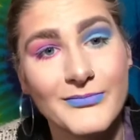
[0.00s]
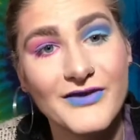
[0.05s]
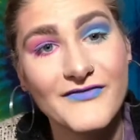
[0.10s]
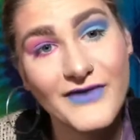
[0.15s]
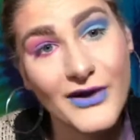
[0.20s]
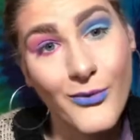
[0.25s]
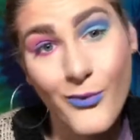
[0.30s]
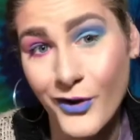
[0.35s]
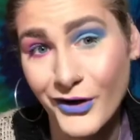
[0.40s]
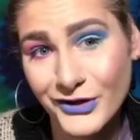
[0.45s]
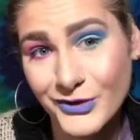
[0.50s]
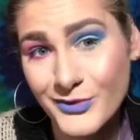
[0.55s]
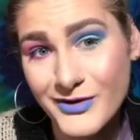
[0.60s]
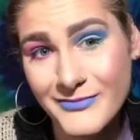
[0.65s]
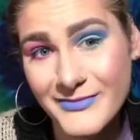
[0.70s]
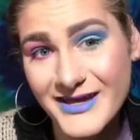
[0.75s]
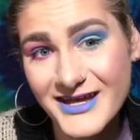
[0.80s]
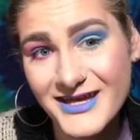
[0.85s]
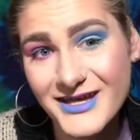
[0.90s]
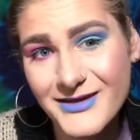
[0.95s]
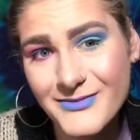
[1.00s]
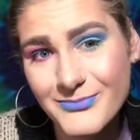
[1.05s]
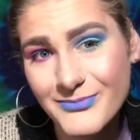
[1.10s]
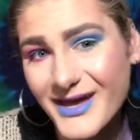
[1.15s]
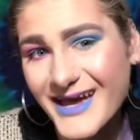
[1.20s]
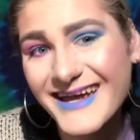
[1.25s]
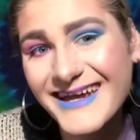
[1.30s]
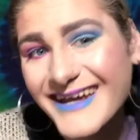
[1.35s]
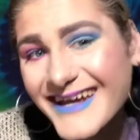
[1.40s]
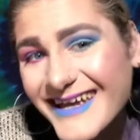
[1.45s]
If I want to wear makeup,
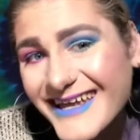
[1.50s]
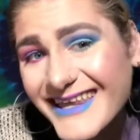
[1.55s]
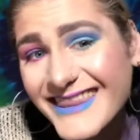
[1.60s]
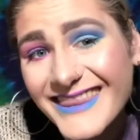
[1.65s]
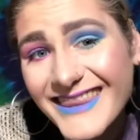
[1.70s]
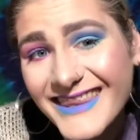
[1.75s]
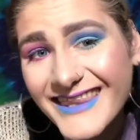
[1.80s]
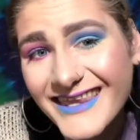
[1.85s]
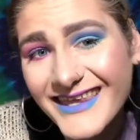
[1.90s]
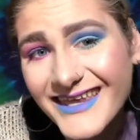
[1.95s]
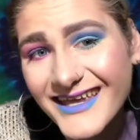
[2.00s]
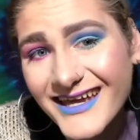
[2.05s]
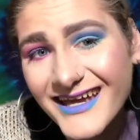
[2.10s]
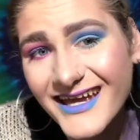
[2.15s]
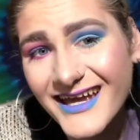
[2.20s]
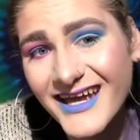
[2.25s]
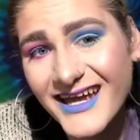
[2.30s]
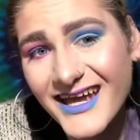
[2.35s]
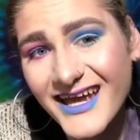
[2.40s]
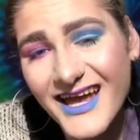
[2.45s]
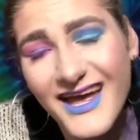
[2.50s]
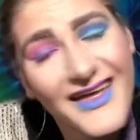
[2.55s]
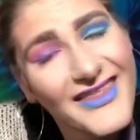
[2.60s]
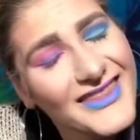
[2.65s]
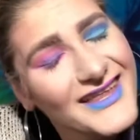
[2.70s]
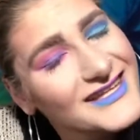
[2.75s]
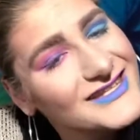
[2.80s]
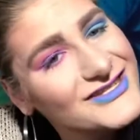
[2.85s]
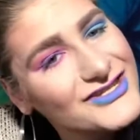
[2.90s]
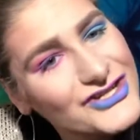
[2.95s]
I can. And
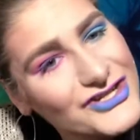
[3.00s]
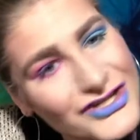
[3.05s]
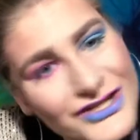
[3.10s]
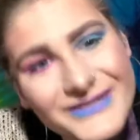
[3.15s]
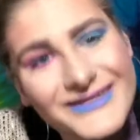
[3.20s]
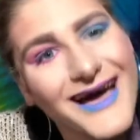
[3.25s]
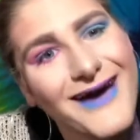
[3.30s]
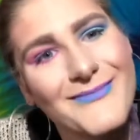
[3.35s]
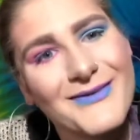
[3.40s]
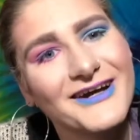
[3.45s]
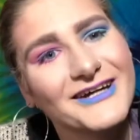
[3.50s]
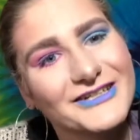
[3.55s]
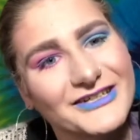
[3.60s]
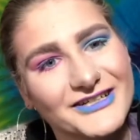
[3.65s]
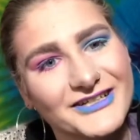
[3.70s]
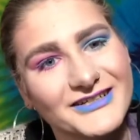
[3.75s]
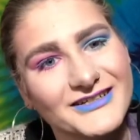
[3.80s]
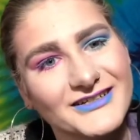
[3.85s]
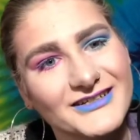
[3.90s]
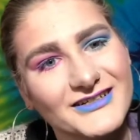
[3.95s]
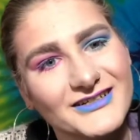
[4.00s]
that should not matter.